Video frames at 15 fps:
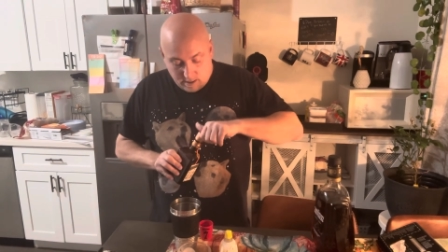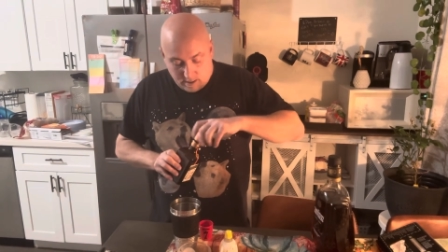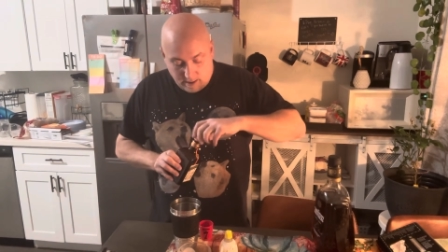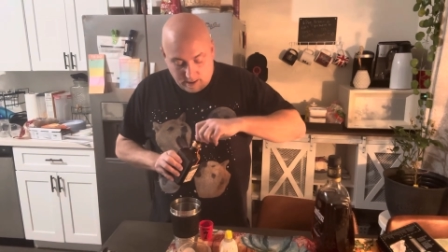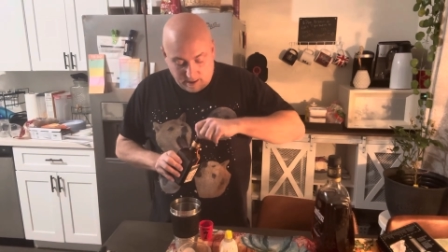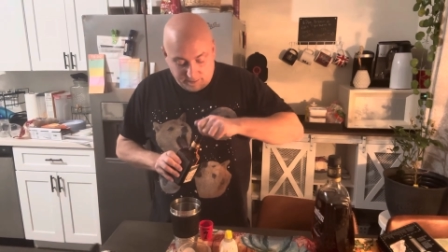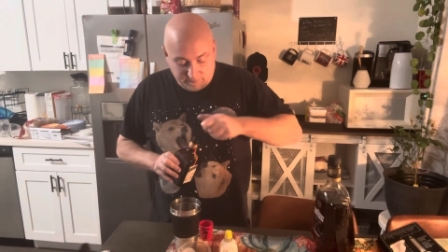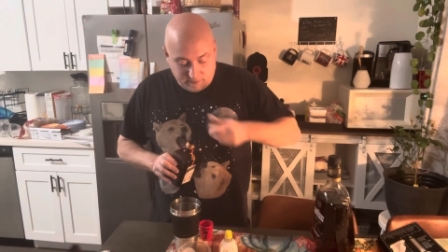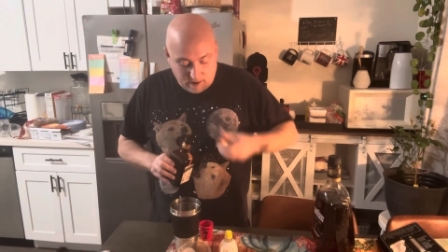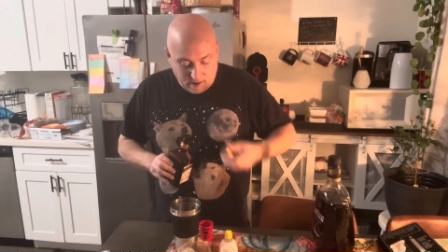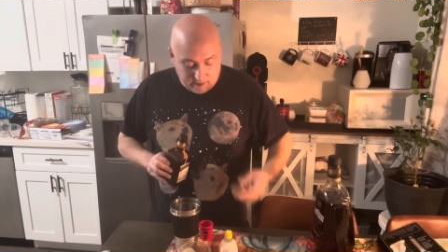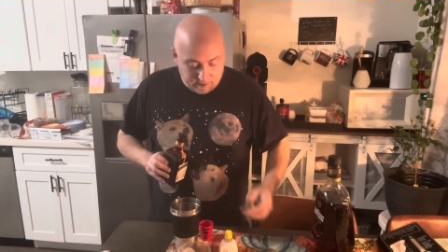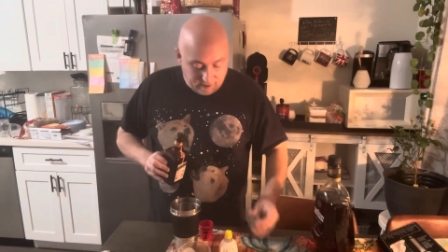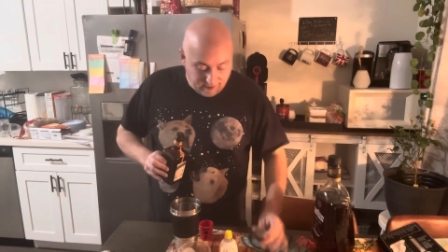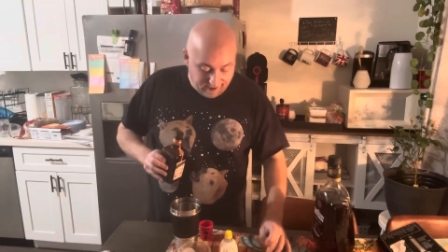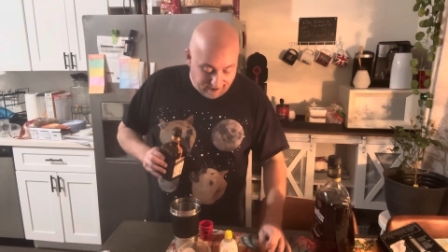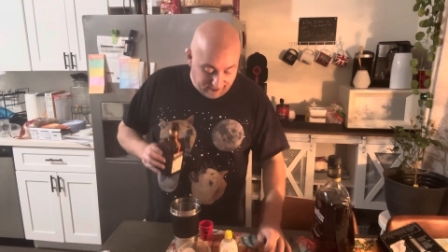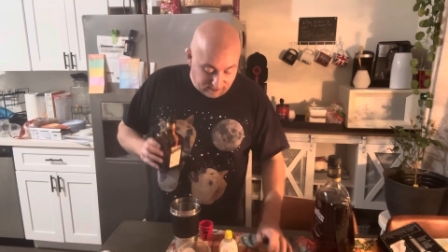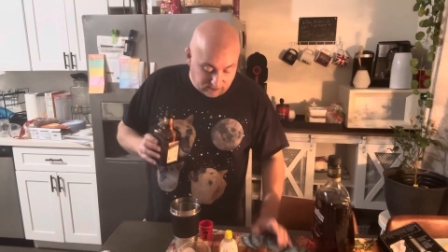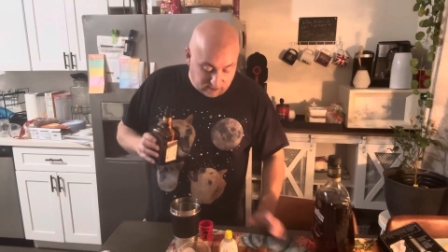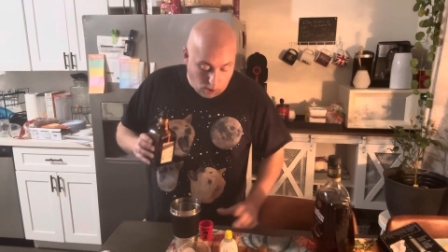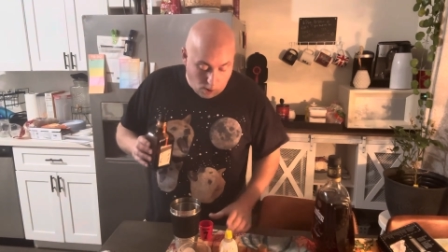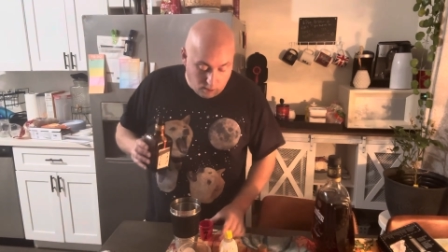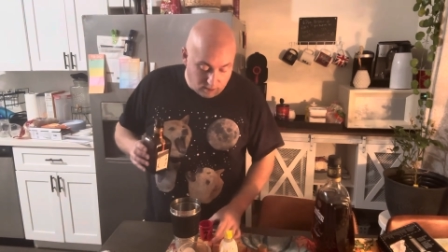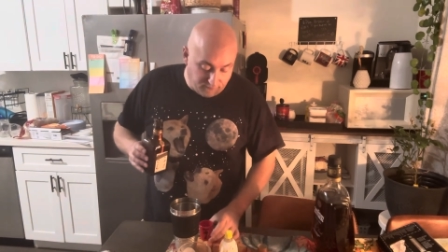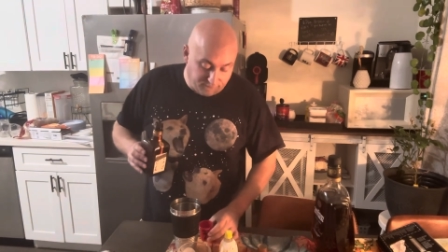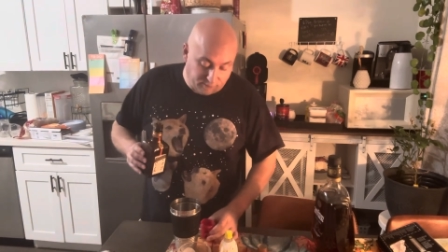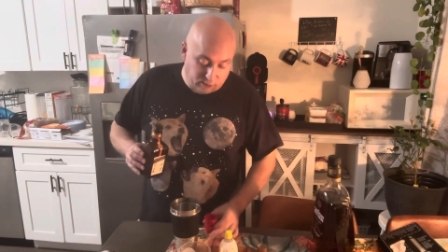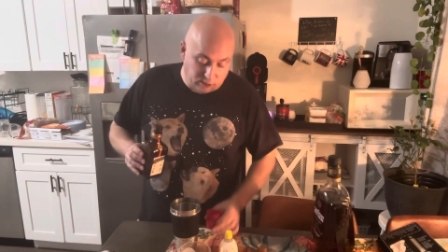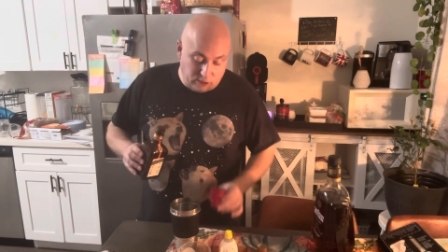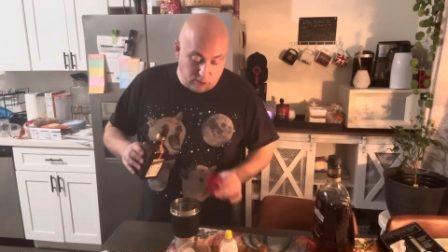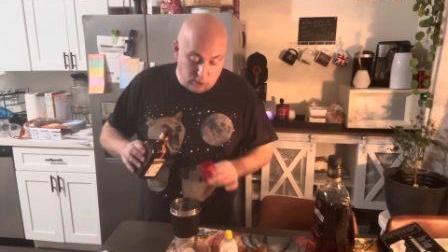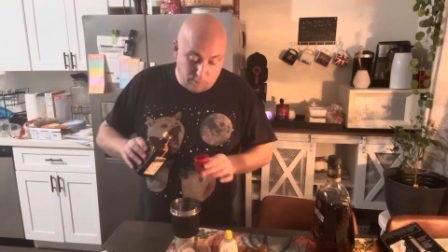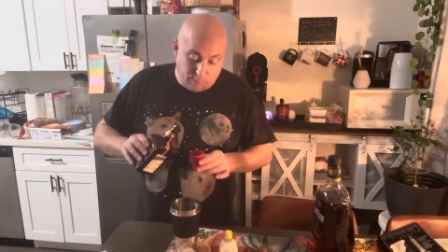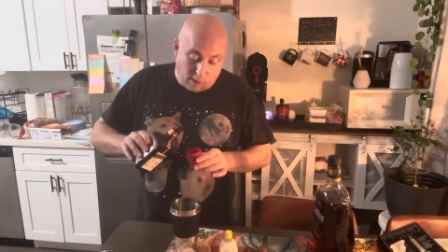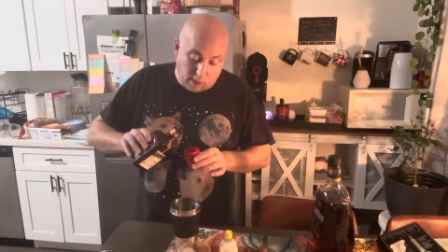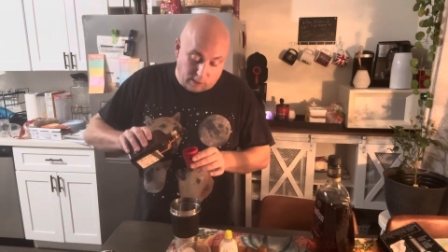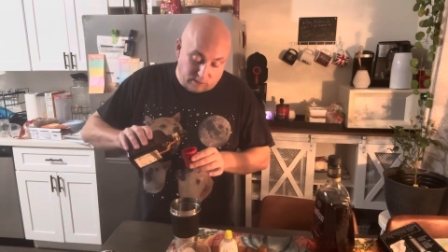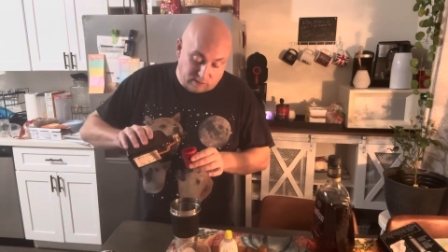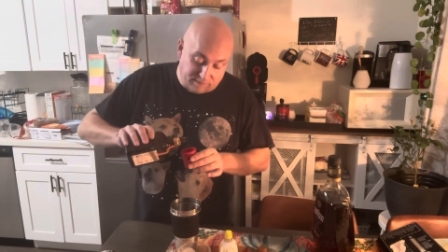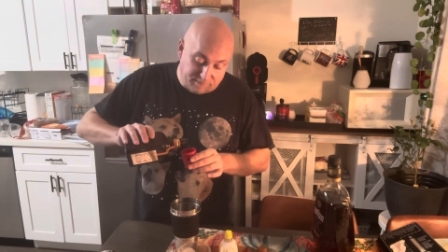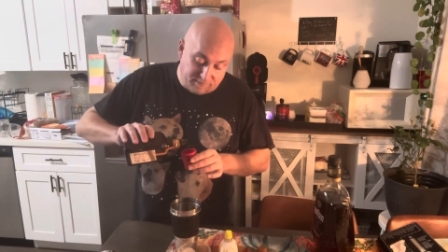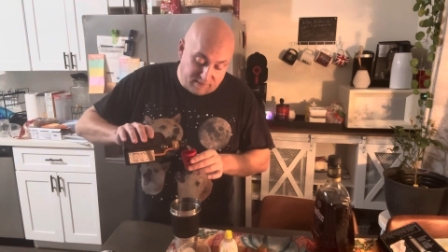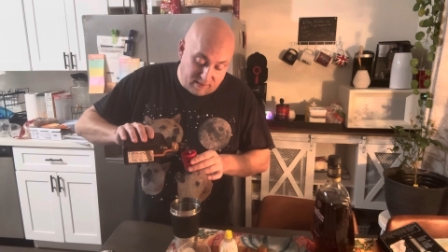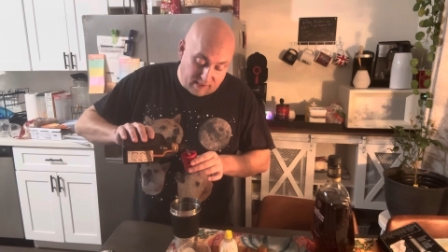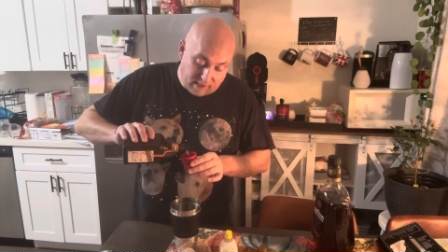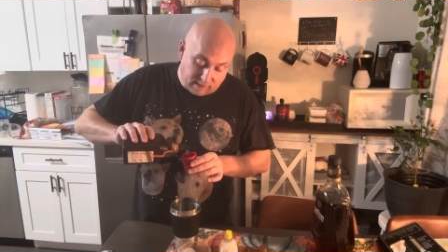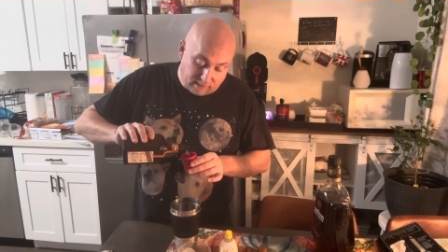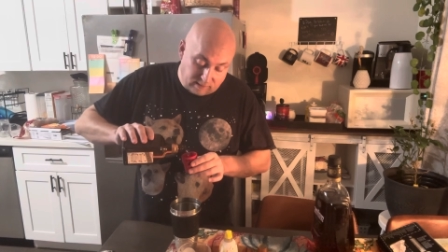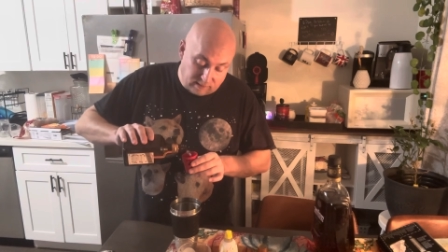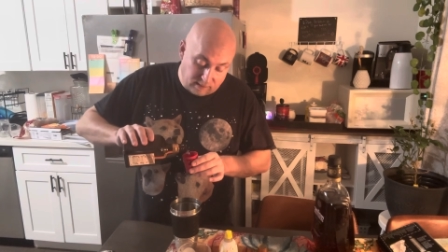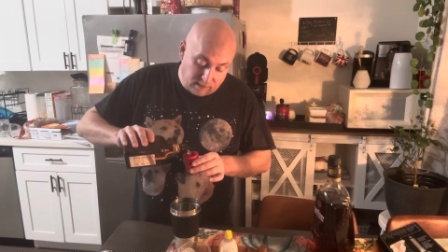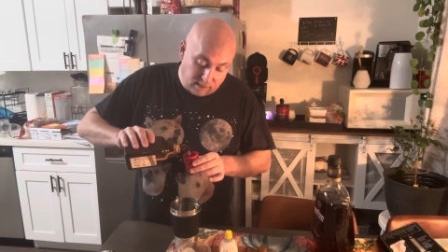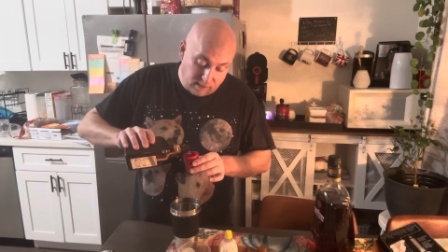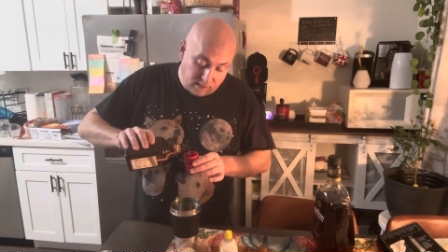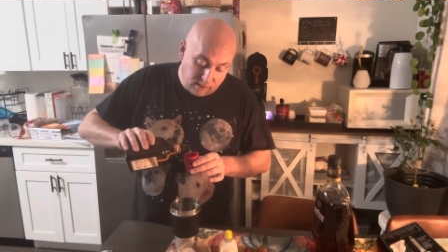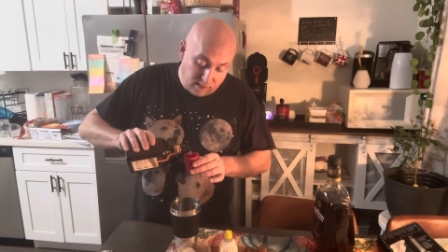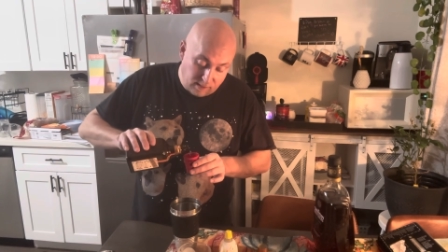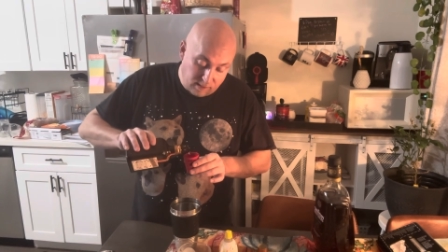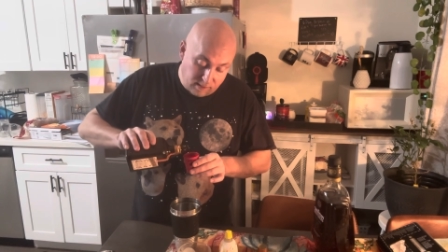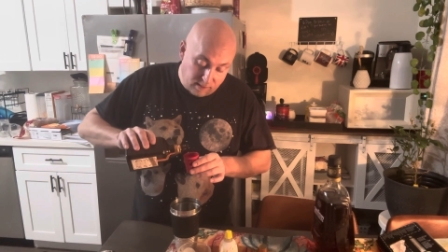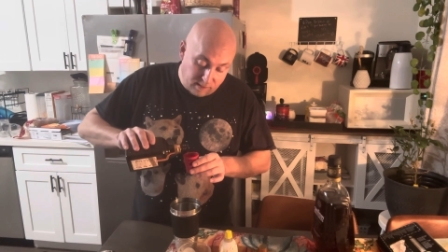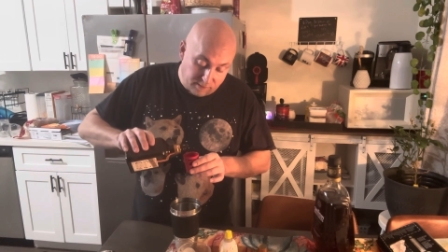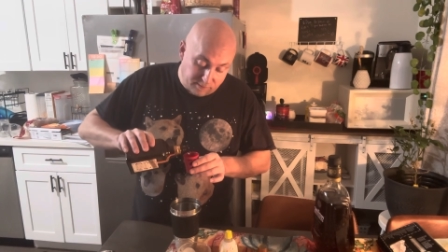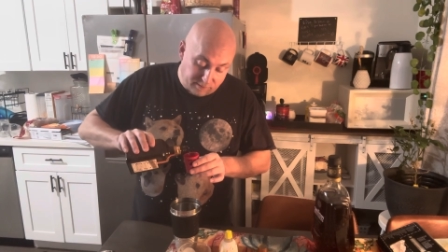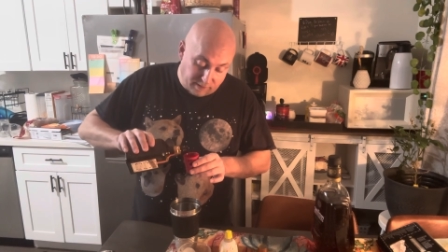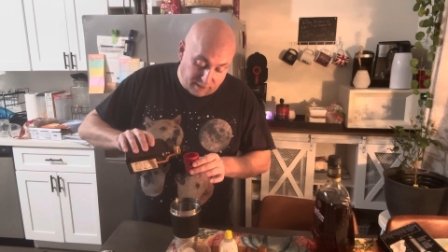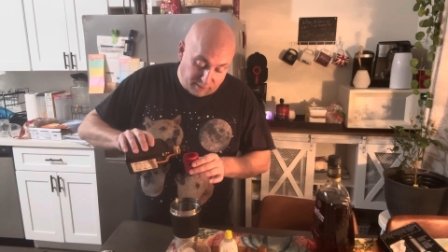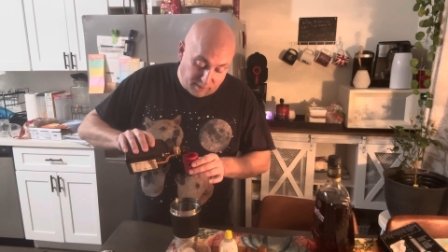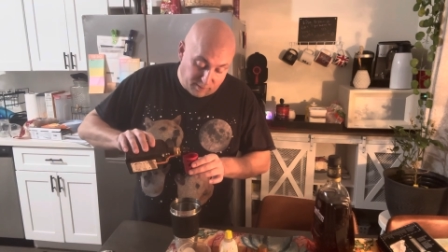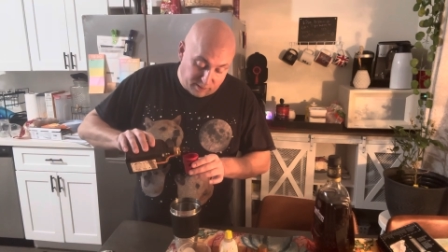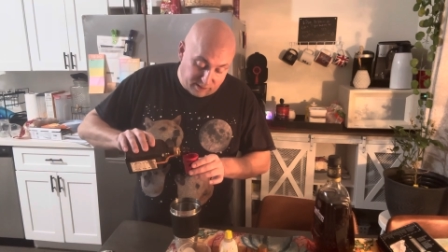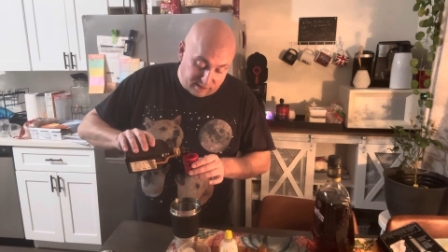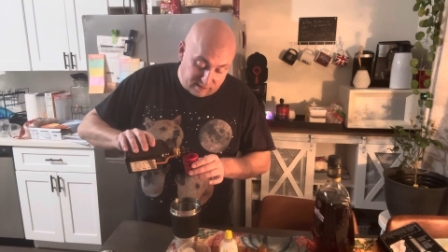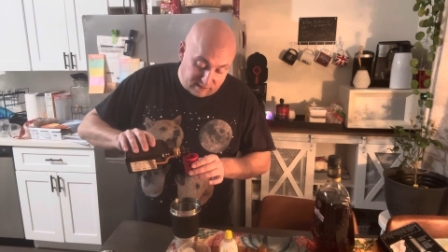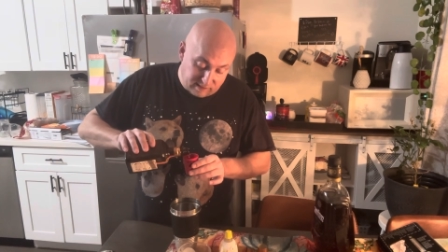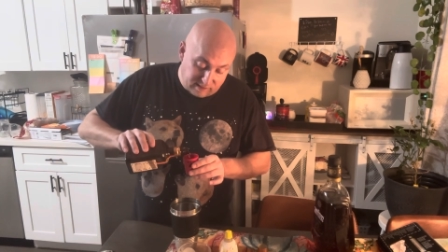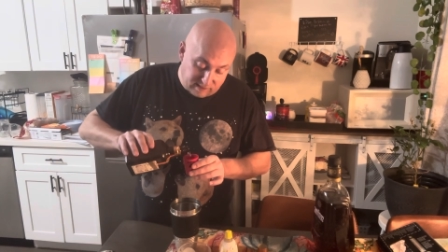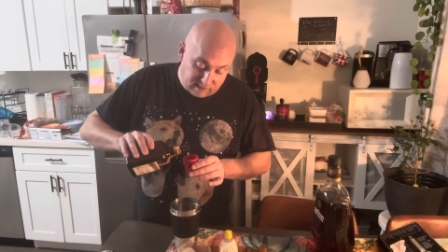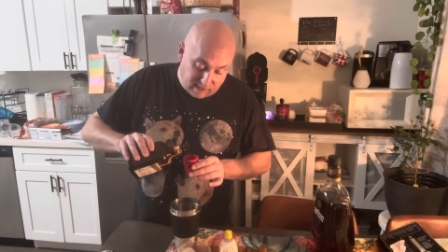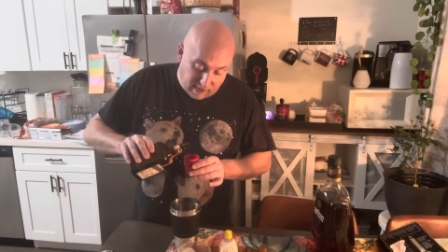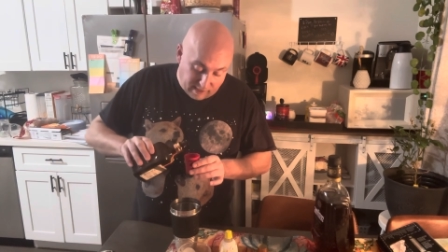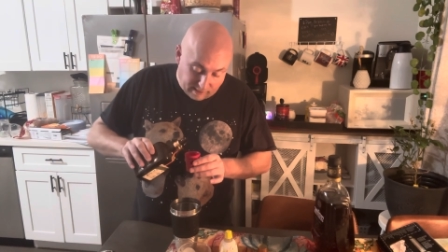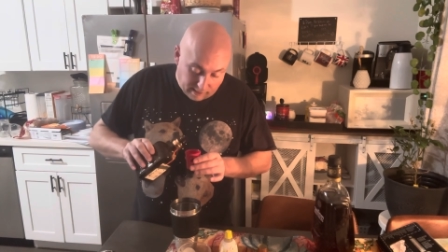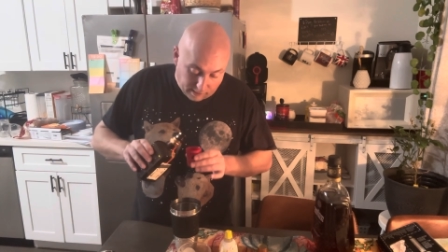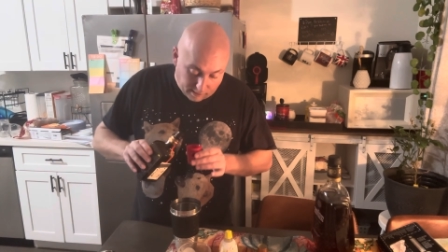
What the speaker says: Have that. It's calling for 2 parts of this. Now remember, this is the Sidecar.